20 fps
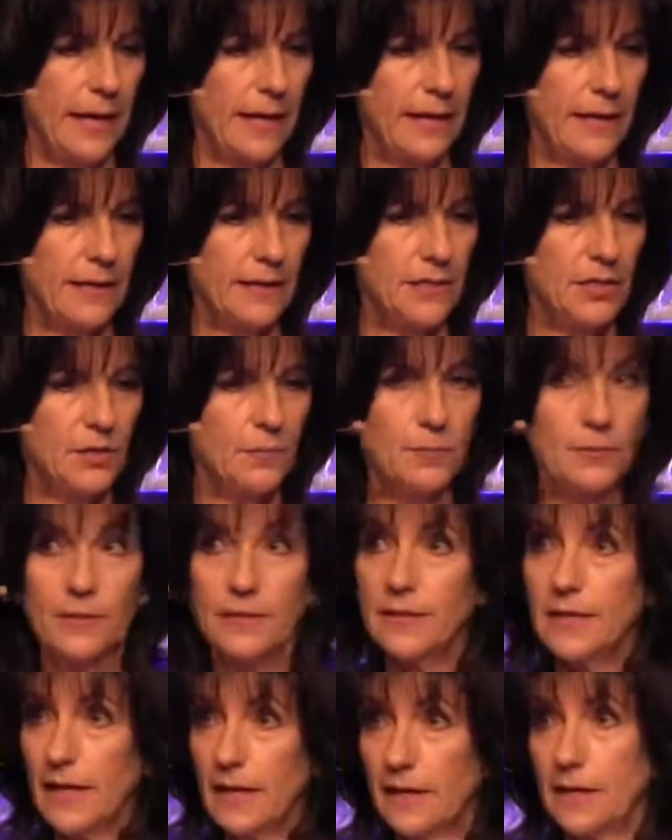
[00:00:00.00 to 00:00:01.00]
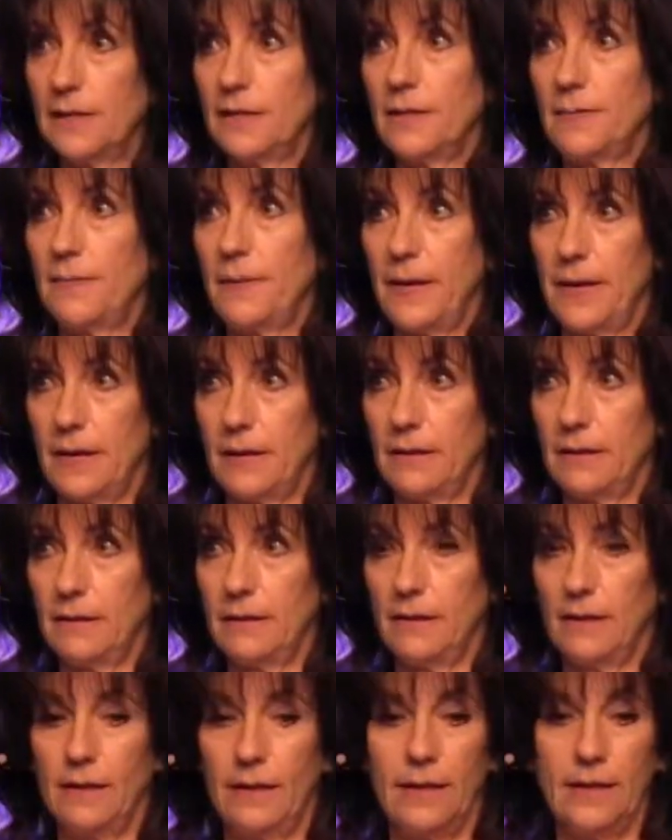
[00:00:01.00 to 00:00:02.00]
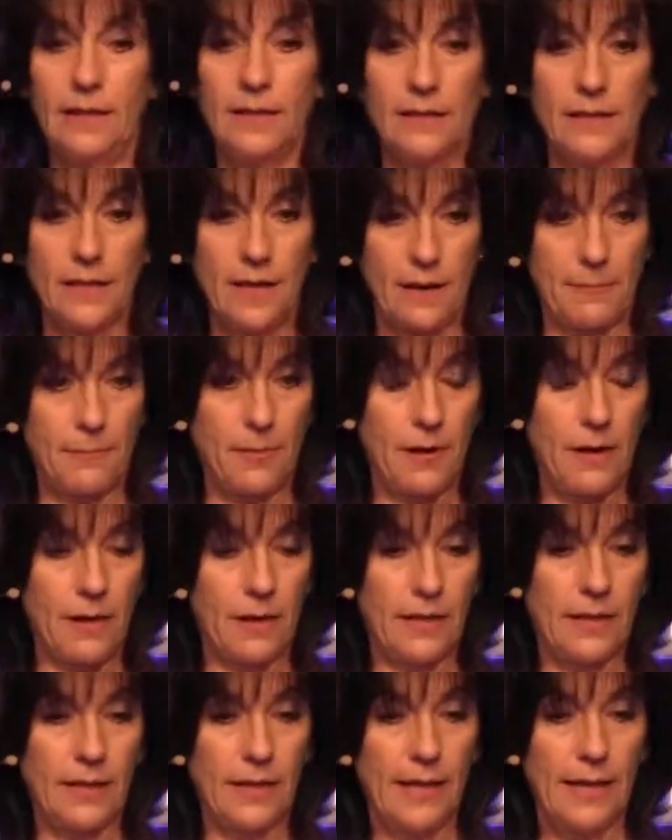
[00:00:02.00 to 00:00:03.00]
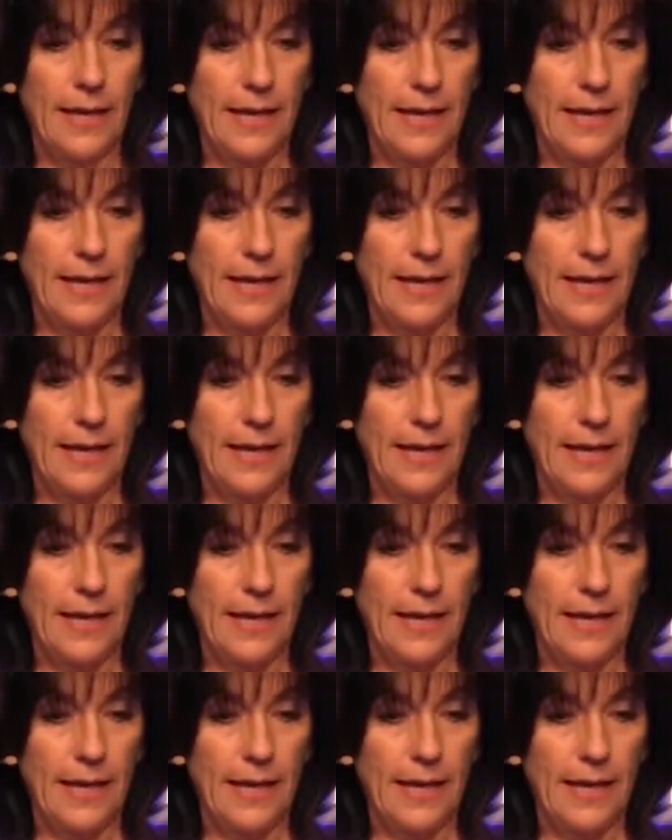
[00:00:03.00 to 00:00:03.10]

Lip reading: And you put that in the pan, in that pot.